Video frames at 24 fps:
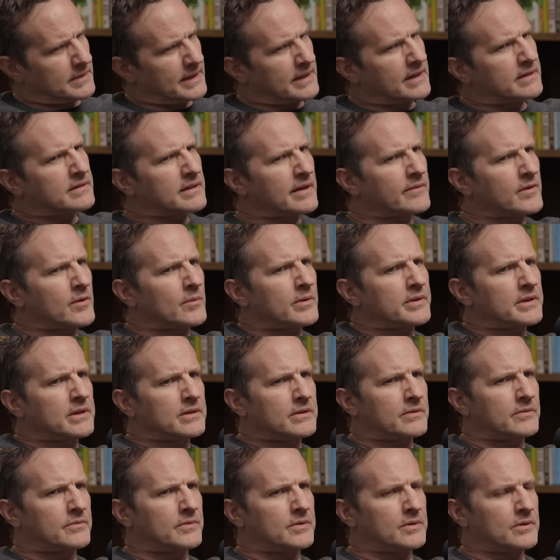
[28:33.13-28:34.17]
And is everyone that
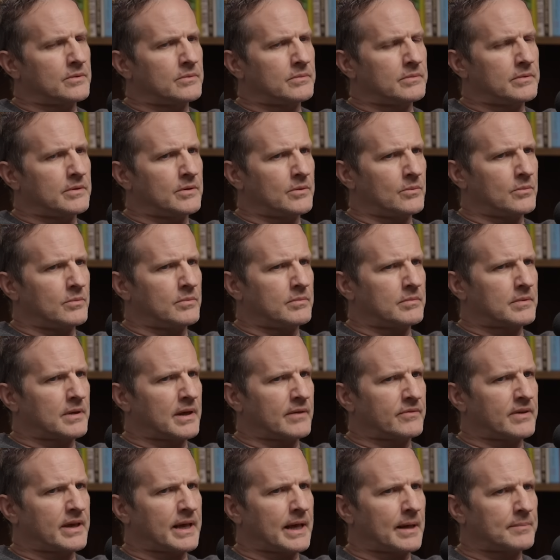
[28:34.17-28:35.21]
you
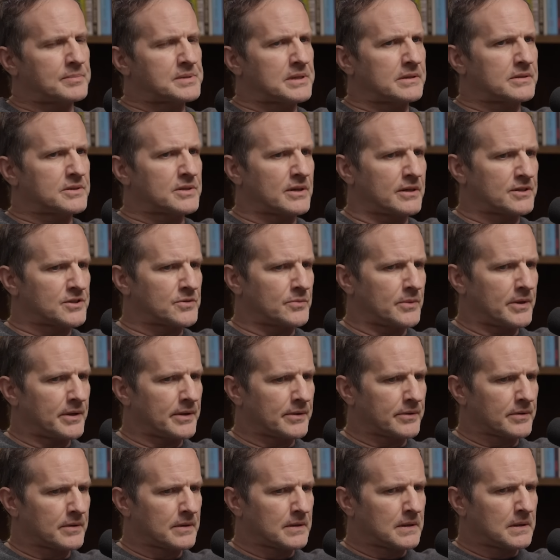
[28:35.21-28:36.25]
have kept in touch
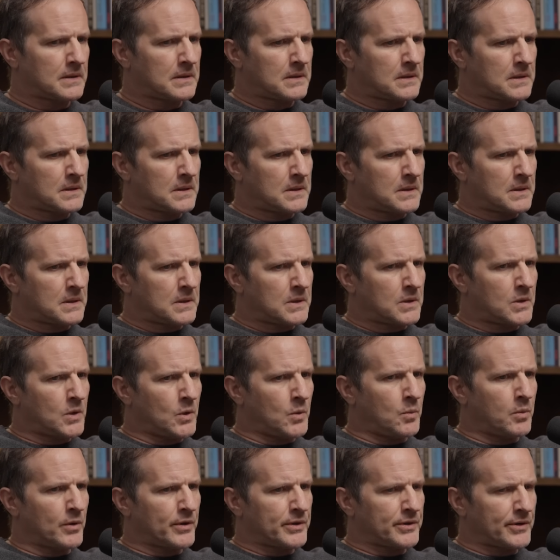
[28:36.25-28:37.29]
with,
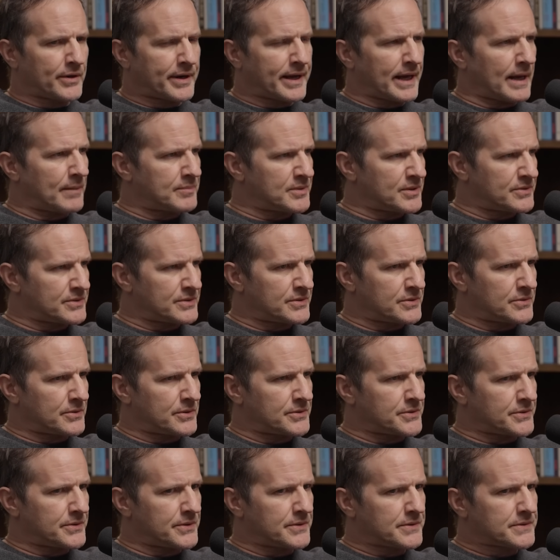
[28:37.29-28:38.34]
who were your captors and
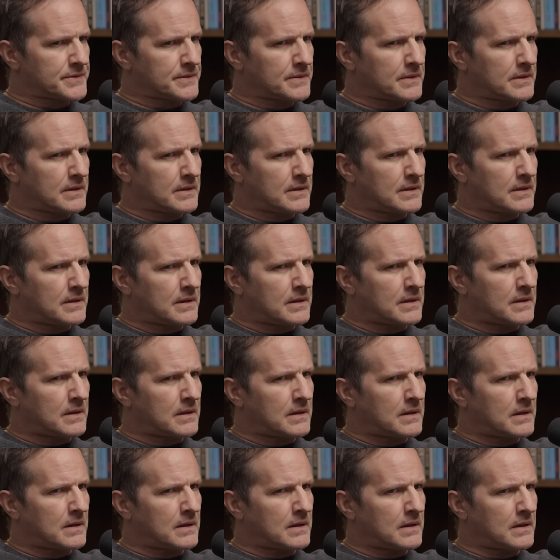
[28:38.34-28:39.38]
torturers,
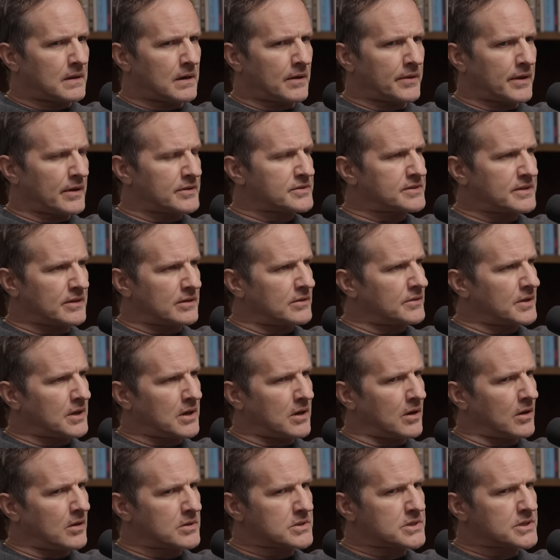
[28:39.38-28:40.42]
are they all still in the
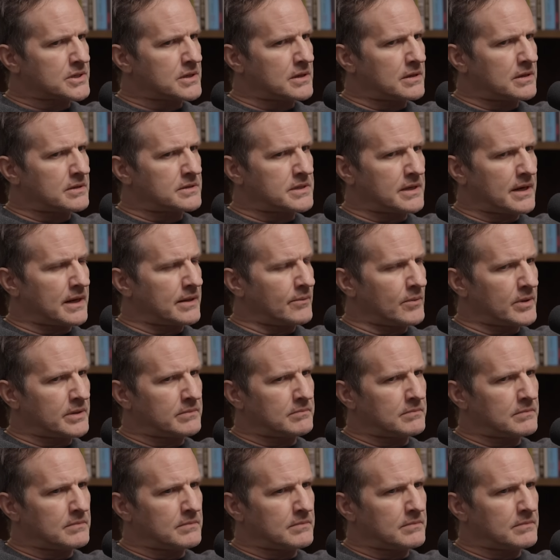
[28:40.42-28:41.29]
cult? Did anyone?